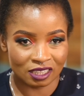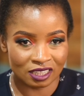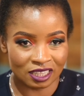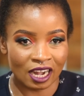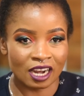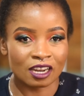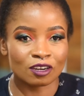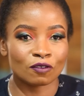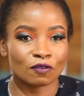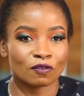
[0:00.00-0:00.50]

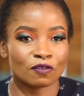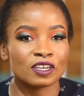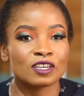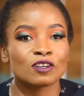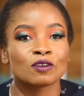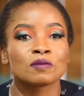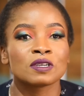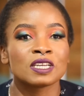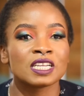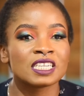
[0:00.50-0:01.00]
The land of
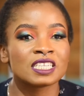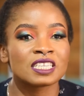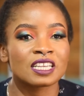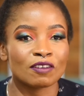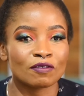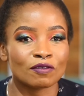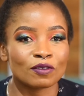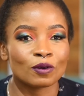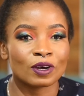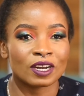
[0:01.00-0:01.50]
freedom needs
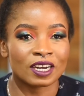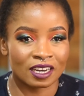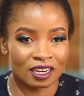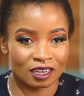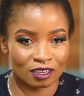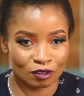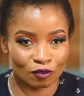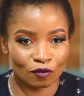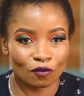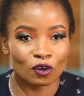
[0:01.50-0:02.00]

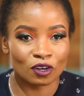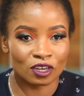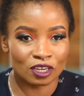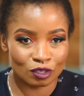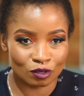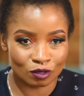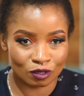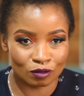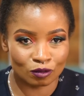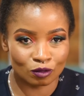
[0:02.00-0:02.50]
everyone for
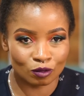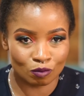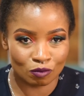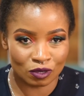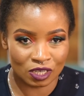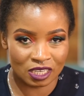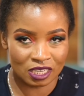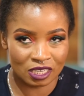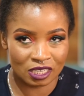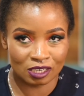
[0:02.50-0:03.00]
it to
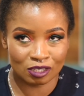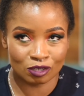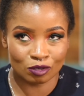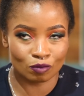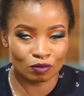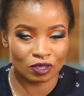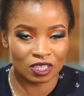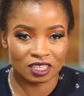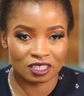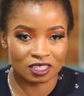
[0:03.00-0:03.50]

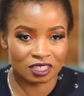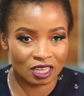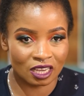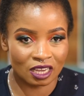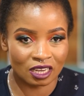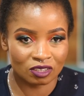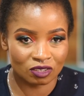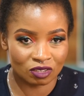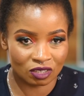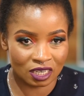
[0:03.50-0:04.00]
be
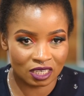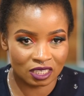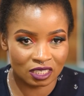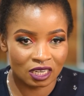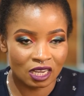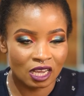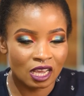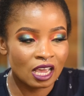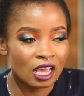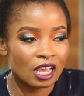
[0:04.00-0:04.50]
sustained,
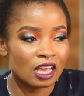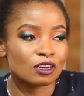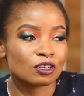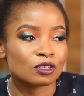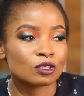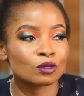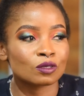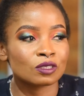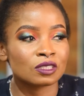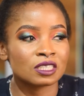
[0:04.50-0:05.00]
right?
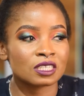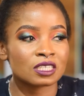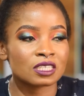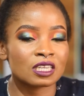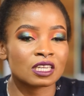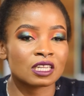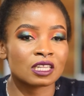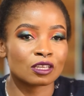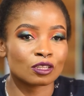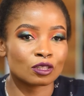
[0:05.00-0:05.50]
And so
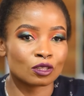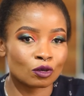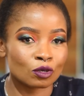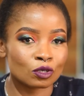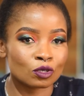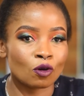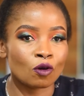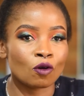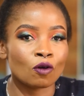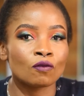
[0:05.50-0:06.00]
just the
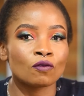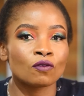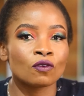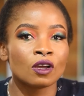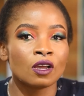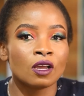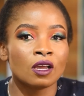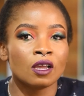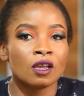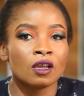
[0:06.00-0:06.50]
thought of,
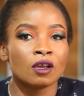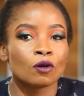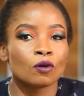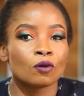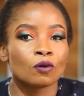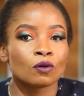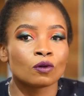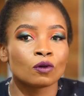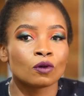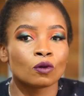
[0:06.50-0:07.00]

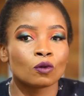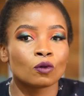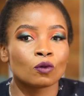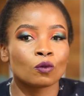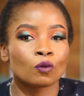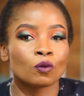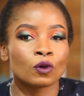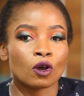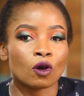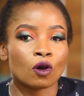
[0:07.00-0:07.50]

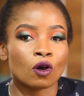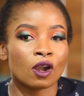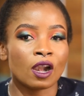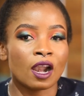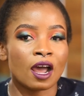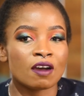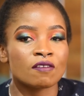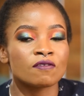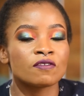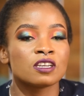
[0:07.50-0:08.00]
we
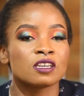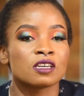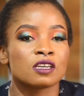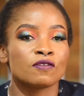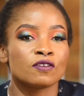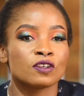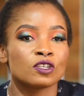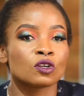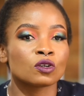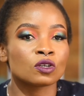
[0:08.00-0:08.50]
all have
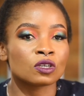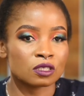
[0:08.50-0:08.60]
individual